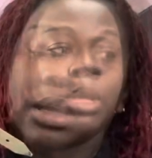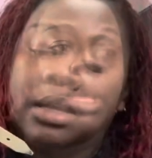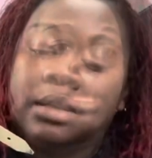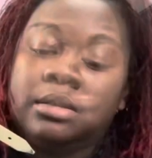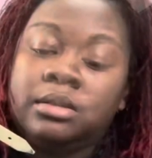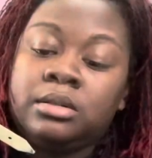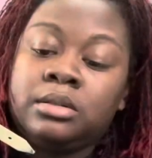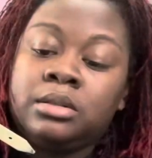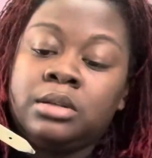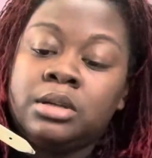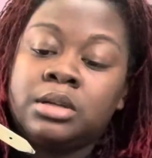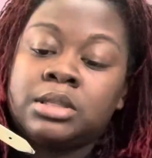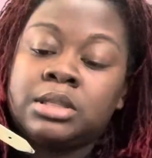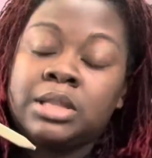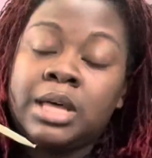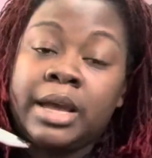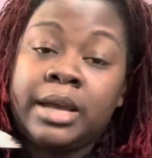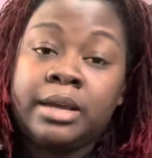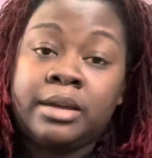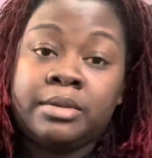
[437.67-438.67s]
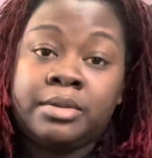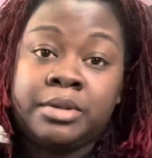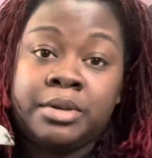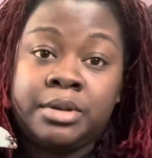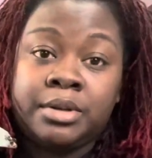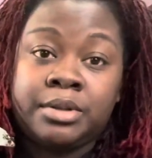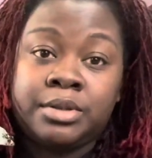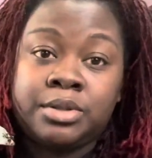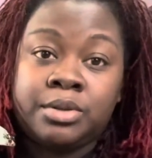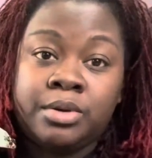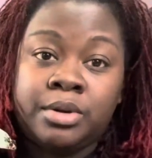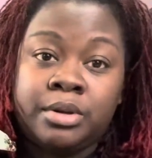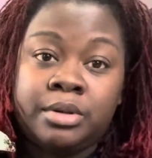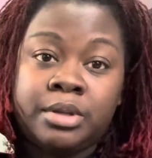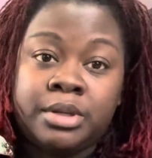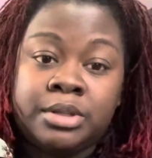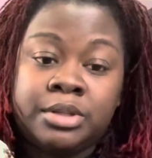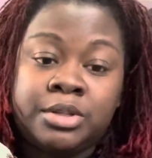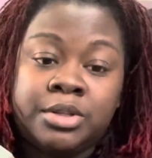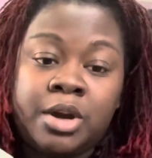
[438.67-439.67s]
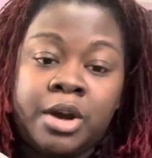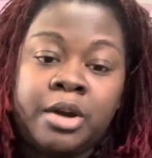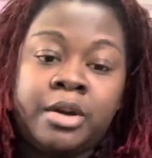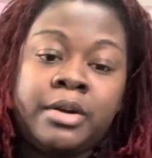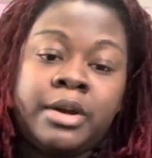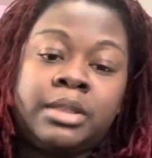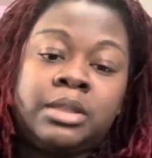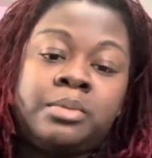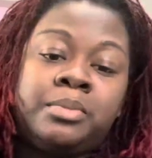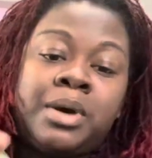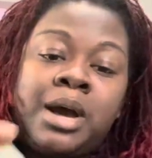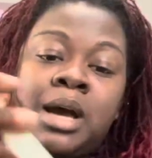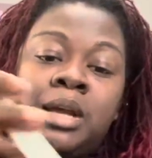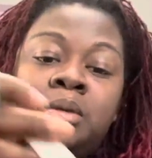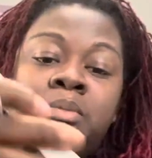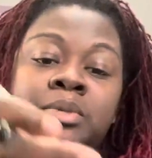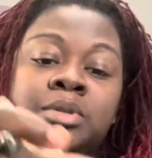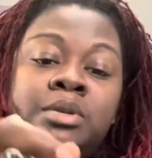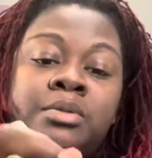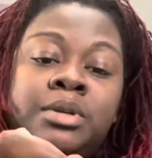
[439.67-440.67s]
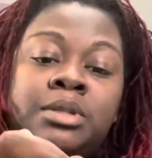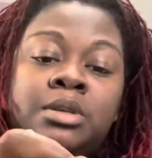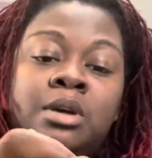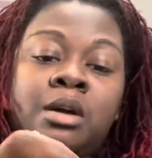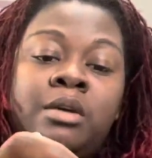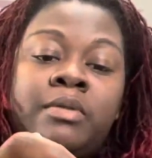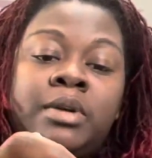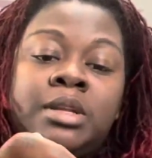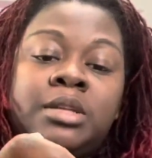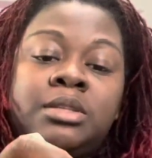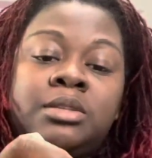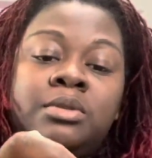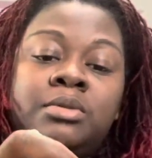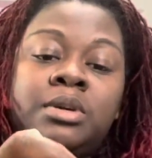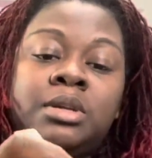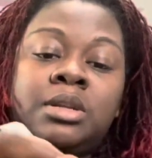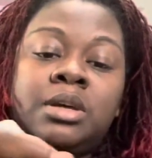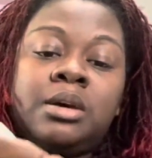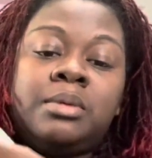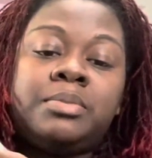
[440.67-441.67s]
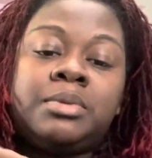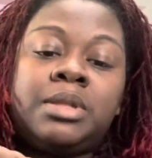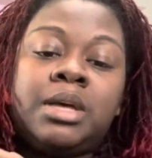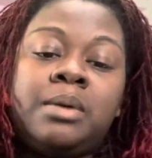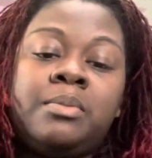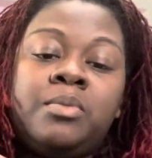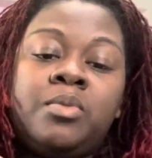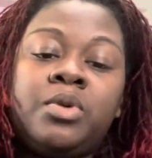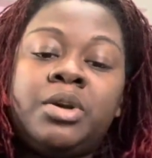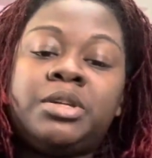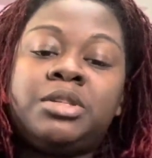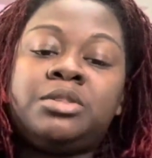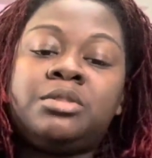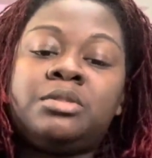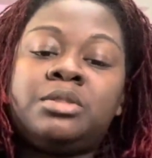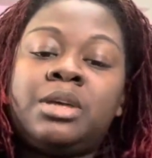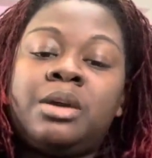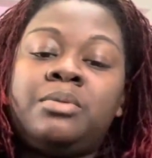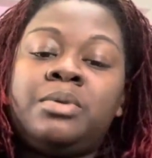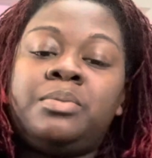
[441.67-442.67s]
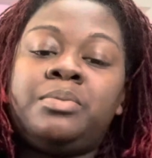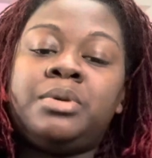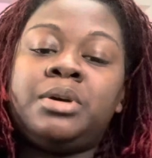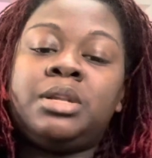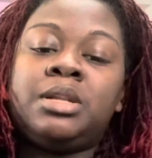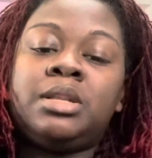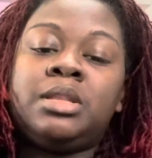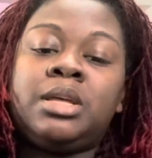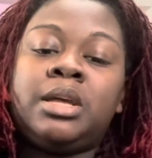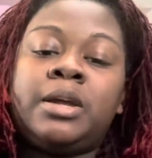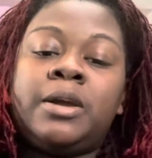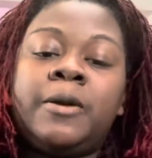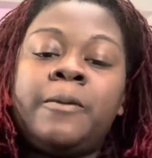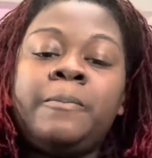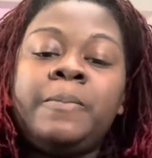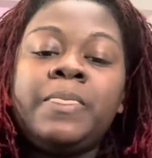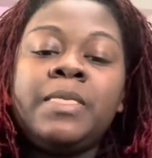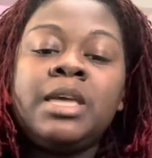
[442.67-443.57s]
It looks like the soil is darker at the bottom, so it's already soaking up that moisture that we put in there.